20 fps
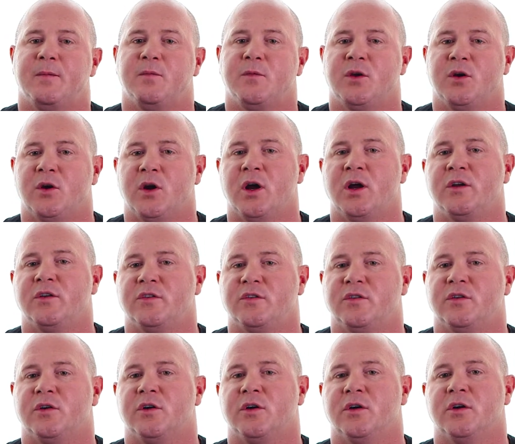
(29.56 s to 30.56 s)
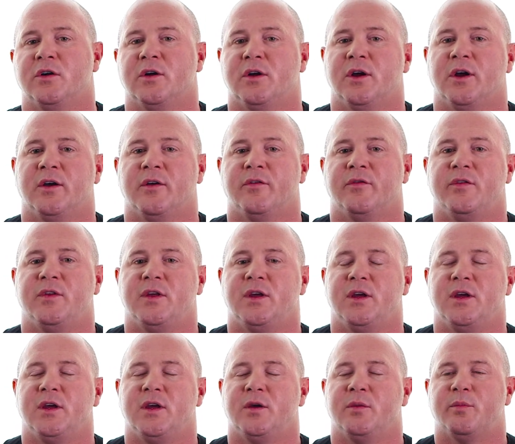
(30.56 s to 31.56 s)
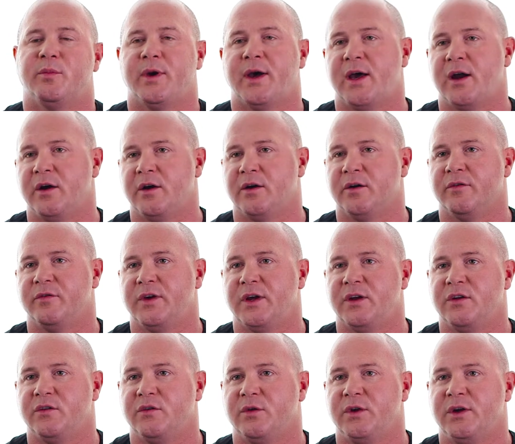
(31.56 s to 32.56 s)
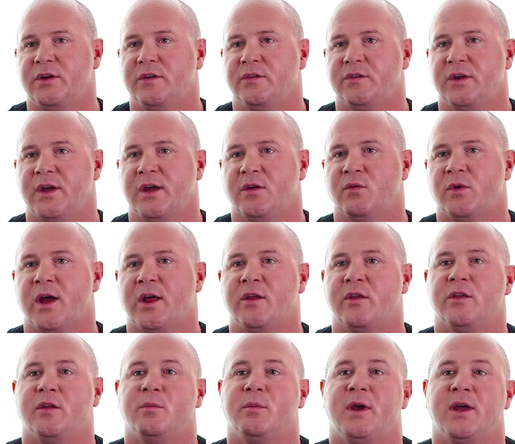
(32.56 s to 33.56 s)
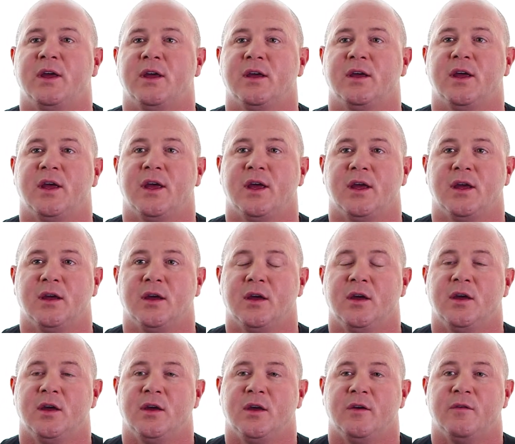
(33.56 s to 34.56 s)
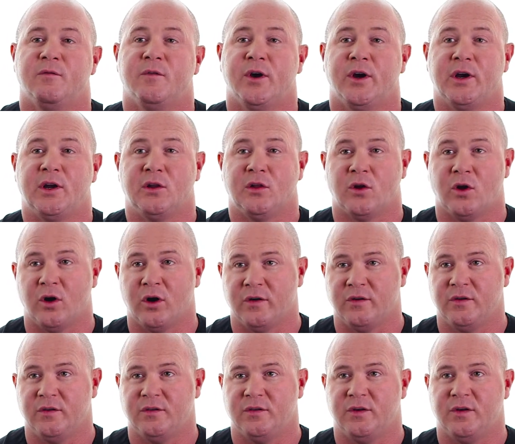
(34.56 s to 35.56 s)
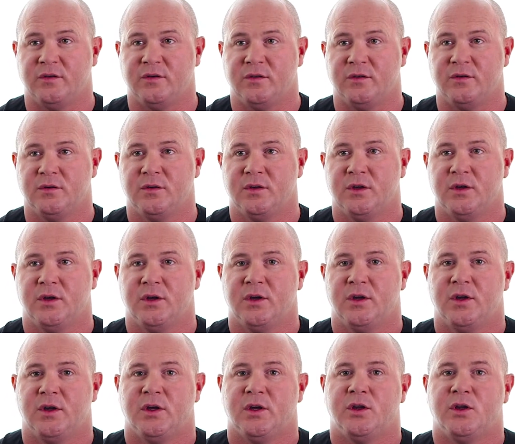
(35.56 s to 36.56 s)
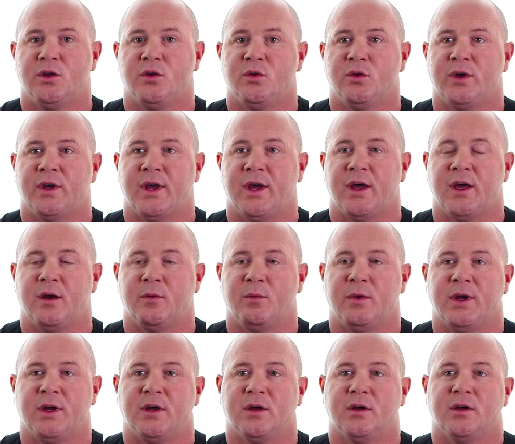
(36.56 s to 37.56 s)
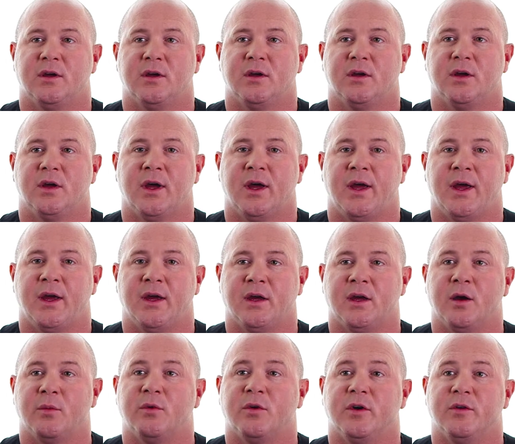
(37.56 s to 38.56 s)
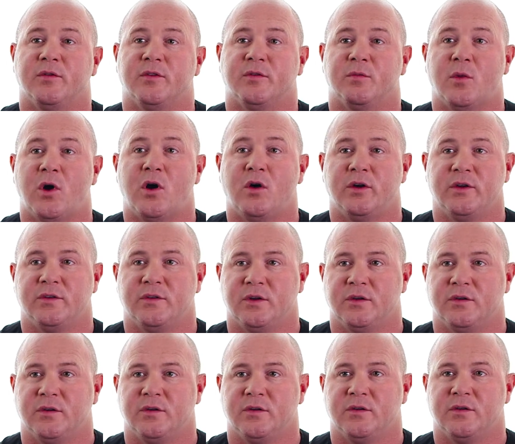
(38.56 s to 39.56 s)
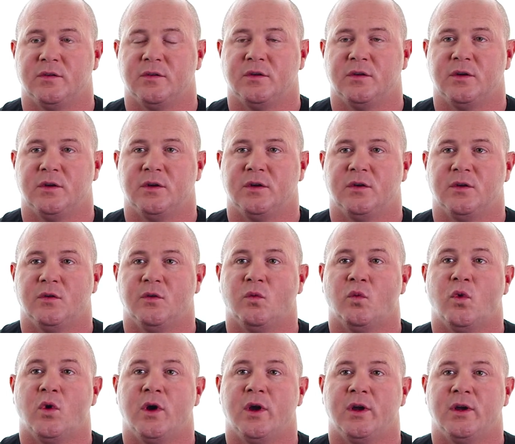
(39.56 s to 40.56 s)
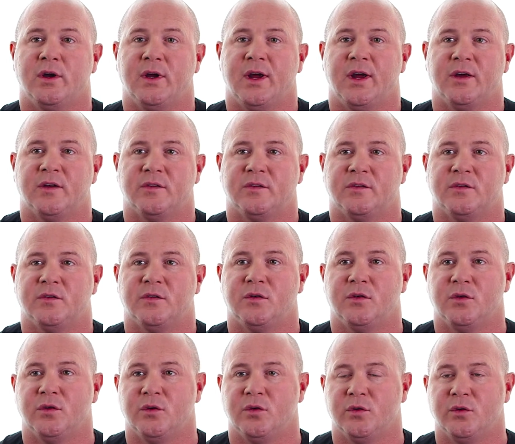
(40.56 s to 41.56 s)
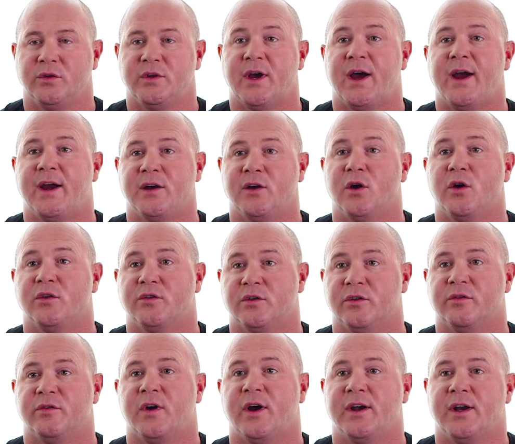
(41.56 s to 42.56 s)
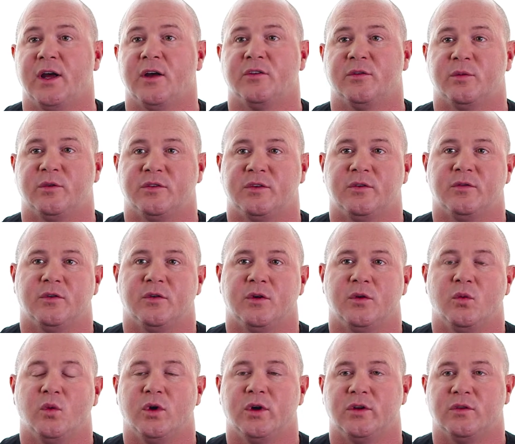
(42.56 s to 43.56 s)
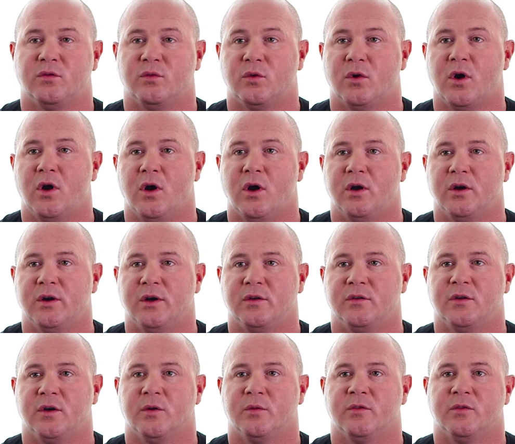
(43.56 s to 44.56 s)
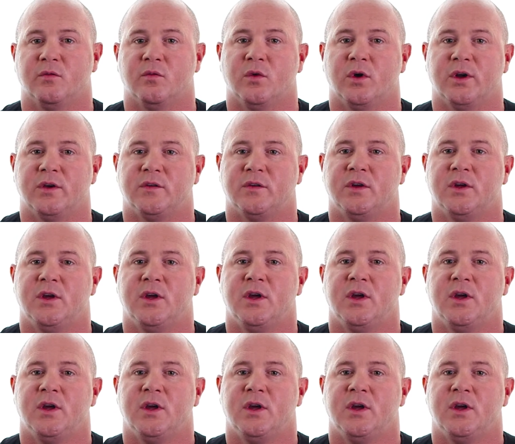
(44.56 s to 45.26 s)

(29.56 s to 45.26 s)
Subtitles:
you're unsure of the pattern of injuries, and rather than making a very large incision, you can make a couple of small incisions, one as to diagnose or find out specifically what is wrong in terms of what